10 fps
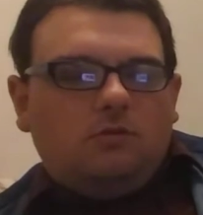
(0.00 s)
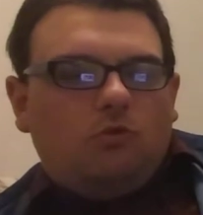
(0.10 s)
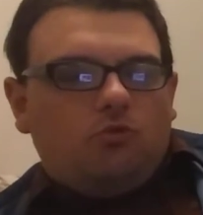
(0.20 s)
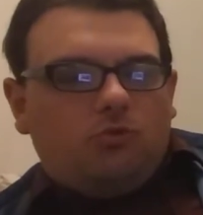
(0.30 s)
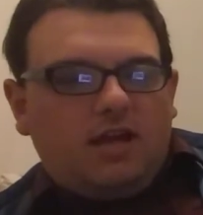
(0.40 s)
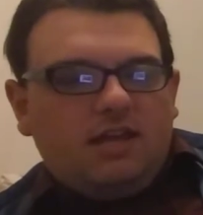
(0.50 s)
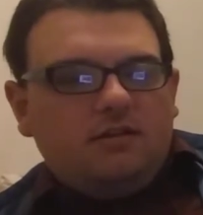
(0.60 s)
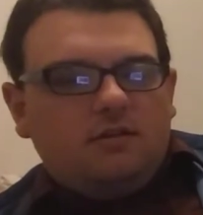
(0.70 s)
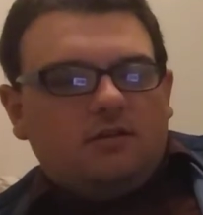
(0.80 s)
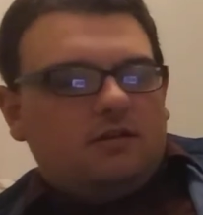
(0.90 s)
Red,
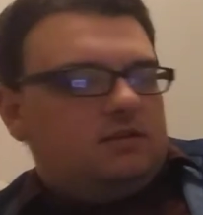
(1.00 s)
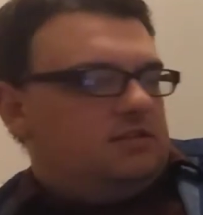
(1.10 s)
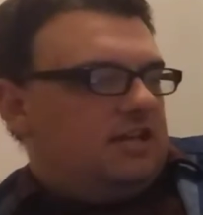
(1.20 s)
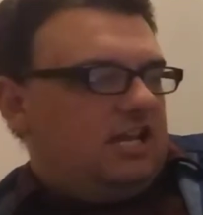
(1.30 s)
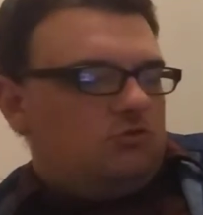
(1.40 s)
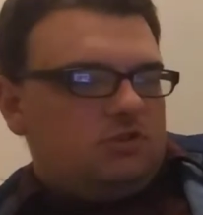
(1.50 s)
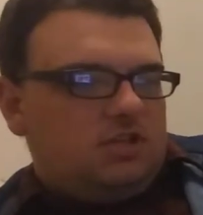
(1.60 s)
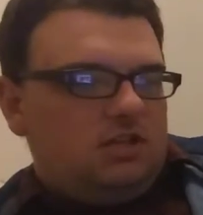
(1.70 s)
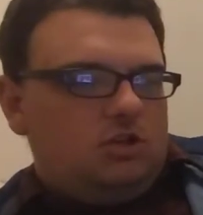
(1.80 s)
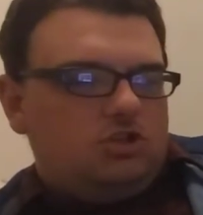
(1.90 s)
dangerous
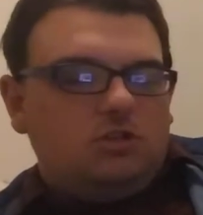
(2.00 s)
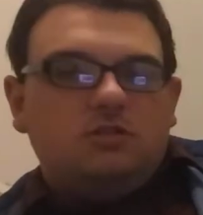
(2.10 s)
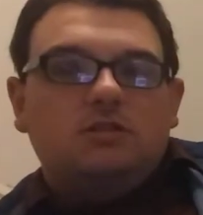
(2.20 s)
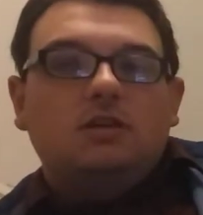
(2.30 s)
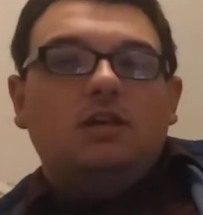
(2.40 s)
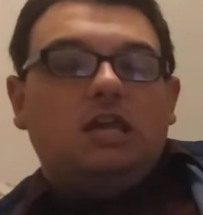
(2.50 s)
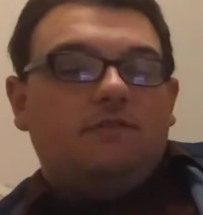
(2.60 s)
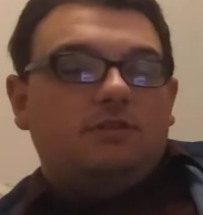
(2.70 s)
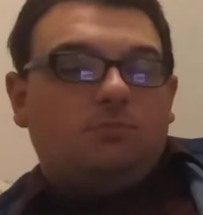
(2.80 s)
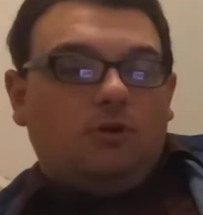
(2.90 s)
conditions. If it's
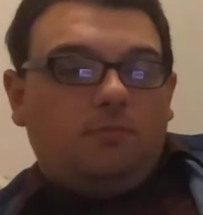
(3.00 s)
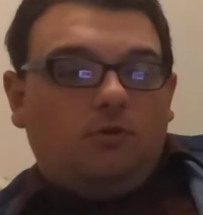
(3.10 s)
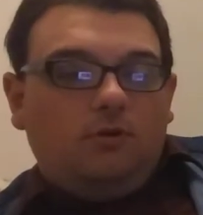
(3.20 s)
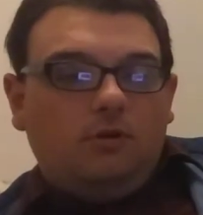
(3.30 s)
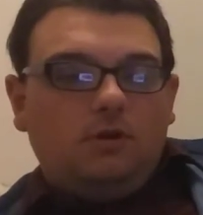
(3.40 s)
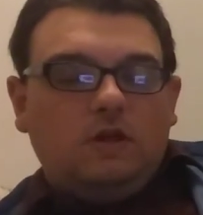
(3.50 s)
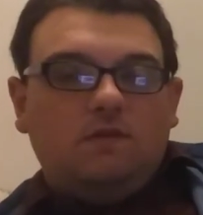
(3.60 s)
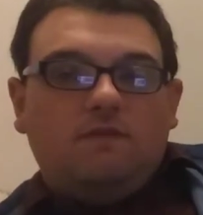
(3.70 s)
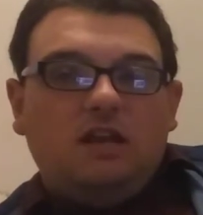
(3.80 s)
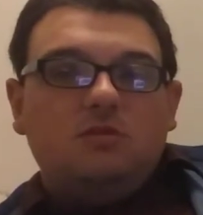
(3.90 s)
purple,
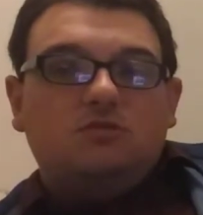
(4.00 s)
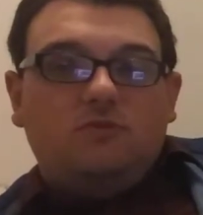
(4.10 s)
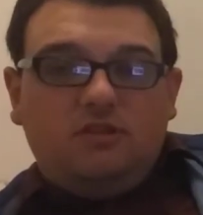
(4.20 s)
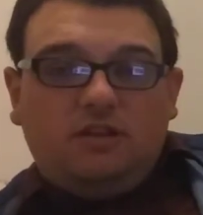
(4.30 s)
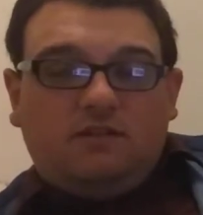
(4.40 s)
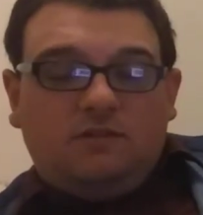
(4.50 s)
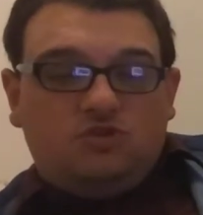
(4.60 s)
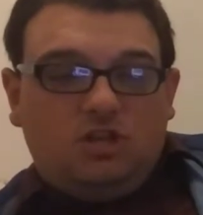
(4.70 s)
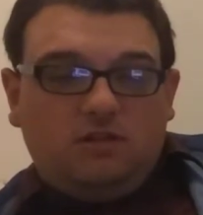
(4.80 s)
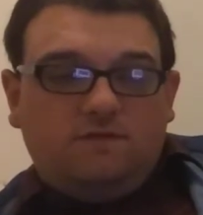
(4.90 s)
venomous marine life like
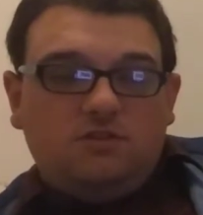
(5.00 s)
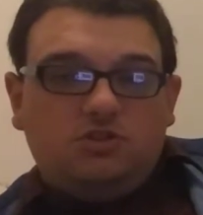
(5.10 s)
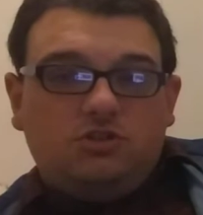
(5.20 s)
jellyfish.